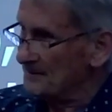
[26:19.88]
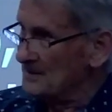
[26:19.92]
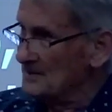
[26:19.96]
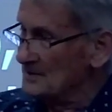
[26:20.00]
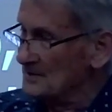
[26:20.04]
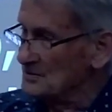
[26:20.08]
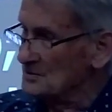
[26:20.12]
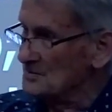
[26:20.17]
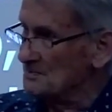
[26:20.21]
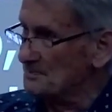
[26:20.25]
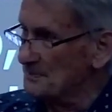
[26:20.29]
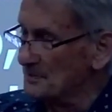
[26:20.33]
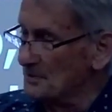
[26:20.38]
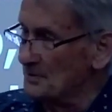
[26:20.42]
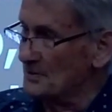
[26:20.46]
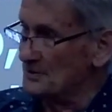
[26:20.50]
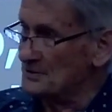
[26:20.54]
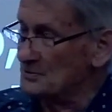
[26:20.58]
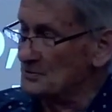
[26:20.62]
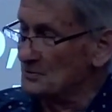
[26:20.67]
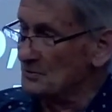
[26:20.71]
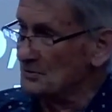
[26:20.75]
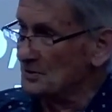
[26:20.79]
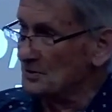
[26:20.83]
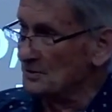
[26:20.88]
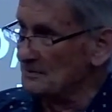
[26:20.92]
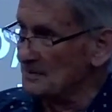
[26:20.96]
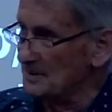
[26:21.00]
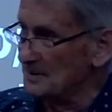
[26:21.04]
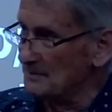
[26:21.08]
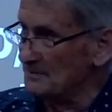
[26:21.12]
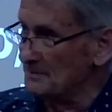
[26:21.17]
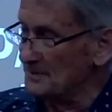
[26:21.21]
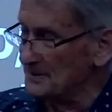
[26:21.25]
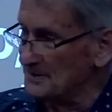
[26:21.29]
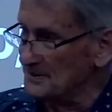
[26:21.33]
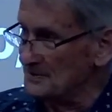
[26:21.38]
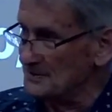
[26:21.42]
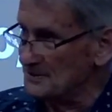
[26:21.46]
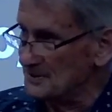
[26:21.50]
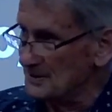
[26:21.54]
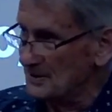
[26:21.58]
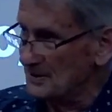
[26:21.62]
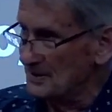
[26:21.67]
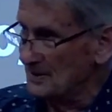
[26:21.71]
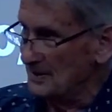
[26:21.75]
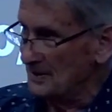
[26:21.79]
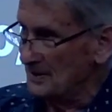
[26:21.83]
spiritual commitments
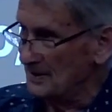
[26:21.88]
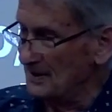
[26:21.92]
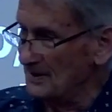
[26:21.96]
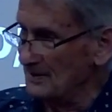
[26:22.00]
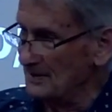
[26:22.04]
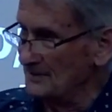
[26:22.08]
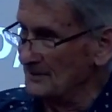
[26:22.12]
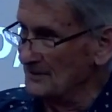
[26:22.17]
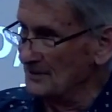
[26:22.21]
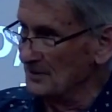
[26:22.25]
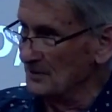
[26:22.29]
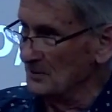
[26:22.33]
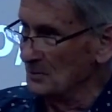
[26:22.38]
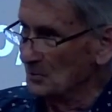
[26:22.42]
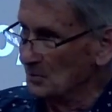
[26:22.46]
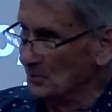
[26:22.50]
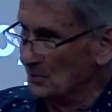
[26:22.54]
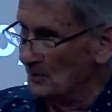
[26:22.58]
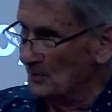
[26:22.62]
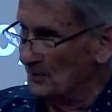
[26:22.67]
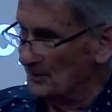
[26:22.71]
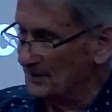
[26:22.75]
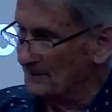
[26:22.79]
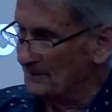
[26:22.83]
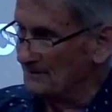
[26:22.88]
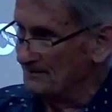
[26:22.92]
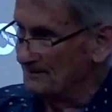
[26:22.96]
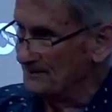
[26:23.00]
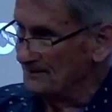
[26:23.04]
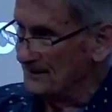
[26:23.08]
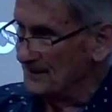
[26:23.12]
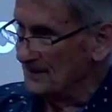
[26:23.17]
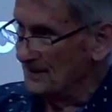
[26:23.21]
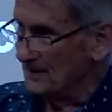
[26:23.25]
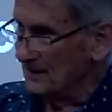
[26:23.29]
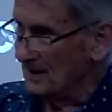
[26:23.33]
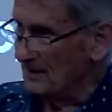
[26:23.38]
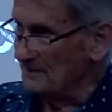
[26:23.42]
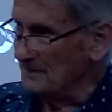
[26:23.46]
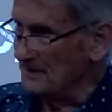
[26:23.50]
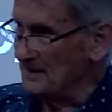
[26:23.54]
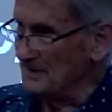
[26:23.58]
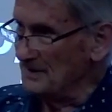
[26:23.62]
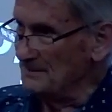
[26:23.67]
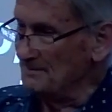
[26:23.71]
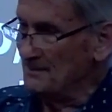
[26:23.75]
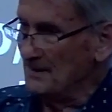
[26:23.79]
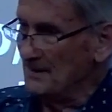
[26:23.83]
and the Lord. I
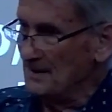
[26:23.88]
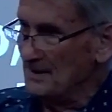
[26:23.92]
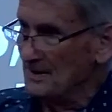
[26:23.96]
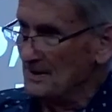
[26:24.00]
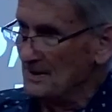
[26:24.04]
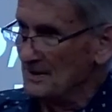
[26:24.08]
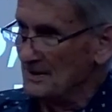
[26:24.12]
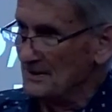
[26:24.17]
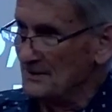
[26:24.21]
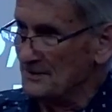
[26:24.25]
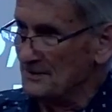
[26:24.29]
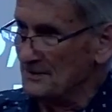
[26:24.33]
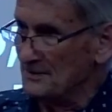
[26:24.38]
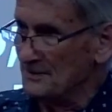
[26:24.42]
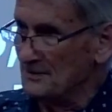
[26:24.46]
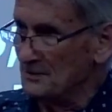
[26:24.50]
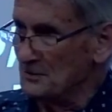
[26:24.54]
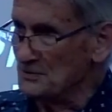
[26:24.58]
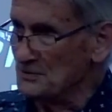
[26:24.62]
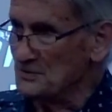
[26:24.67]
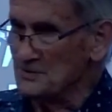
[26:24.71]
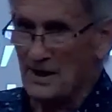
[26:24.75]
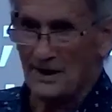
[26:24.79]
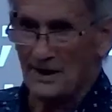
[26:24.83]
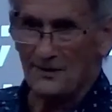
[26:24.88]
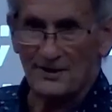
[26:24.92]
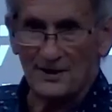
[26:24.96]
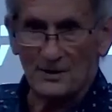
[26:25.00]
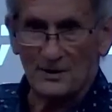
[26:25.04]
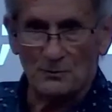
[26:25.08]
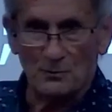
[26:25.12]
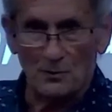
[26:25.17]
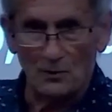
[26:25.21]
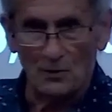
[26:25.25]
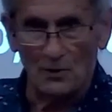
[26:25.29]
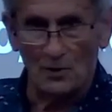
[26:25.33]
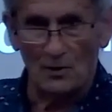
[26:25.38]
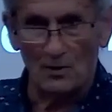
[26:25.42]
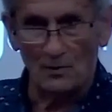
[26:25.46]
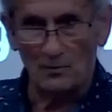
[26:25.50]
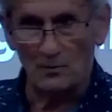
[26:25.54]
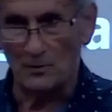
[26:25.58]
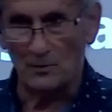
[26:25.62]
mean, there is nothing wrong with